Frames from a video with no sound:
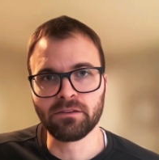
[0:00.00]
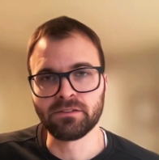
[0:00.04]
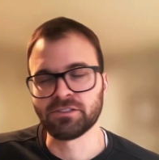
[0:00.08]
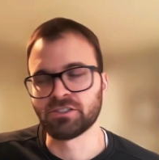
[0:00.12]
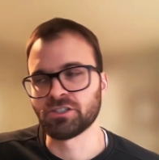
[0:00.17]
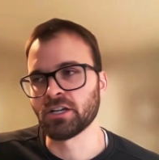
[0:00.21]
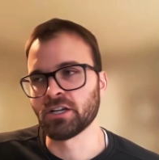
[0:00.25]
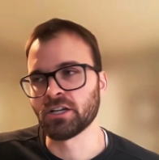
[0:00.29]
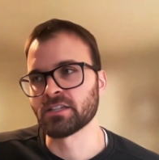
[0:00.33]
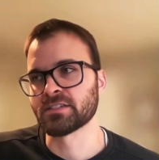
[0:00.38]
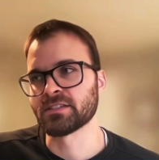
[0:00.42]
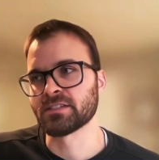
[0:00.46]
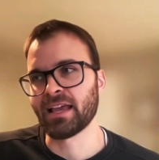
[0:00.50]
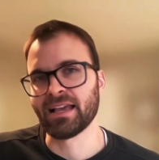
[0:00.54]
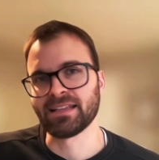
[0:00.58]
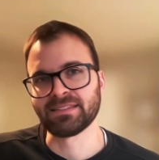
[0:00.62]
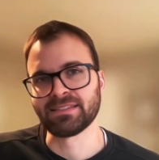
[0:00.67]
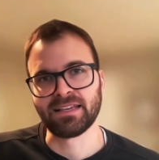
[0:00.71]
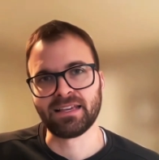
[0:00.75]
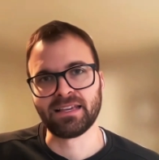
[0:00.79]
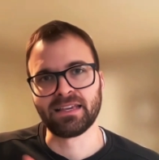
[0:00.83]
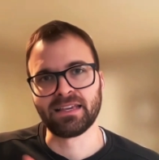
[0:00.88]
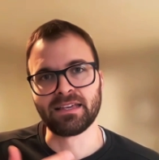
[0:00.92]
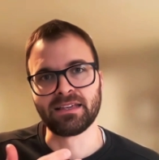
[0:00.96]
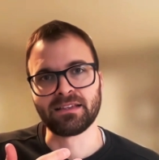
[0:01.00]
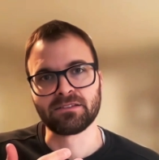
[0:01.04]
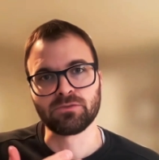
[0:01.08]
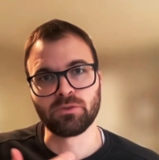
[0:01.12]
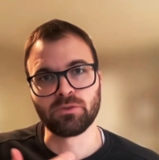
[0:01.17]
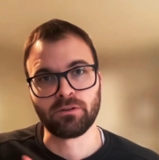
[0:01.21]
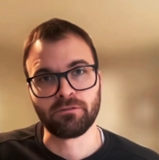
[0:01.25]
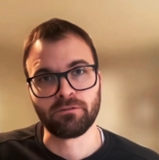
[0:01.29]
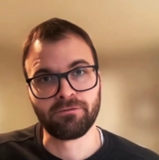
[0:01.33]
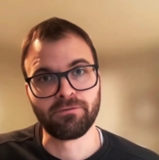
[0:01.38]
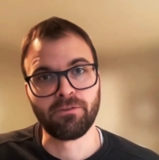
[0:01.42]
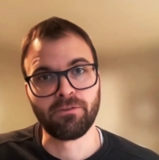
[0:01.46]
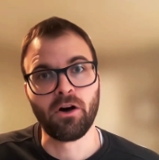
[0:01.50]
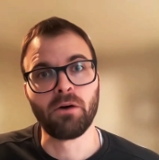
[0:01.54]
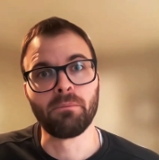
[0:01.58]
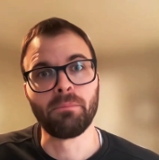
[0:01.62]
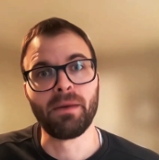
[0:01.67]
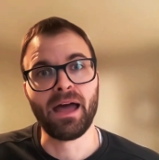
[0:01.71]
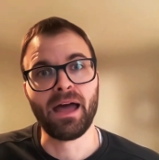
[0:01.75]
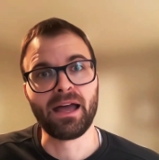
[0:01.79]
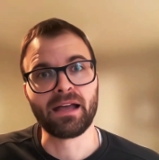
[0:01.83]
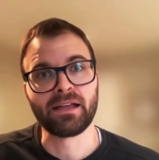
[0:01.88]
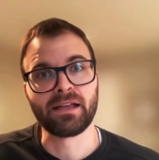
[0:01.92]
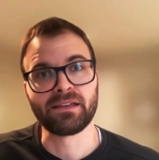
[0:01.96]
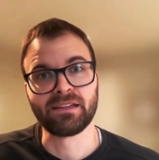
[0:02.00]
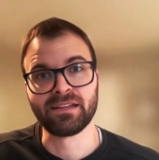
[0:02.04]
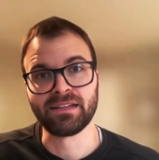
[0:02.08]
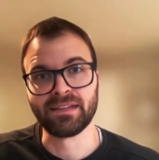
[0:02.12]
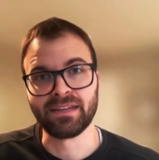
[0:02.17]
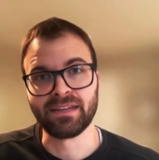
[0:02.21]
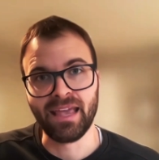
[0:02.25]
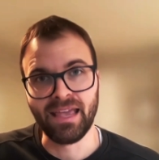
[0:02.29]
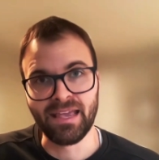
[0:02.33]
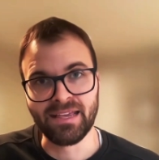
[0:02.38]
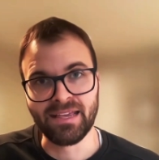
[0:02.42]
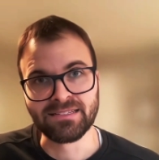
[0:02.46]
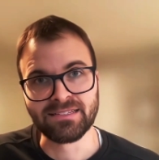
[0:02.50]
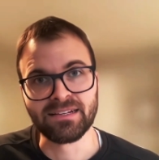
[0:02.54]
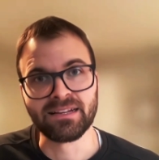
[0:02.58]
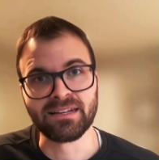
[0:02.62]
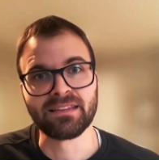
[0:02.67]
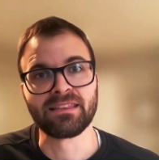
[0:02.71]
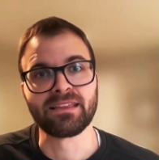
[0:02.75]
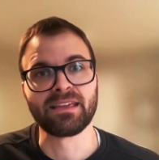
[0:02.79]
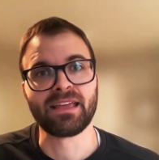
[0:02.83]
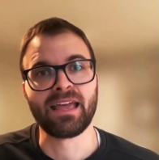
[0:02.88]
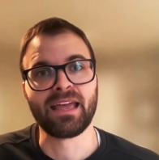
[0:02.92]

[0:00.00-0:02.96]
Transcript: just as a sort of fallback in case anything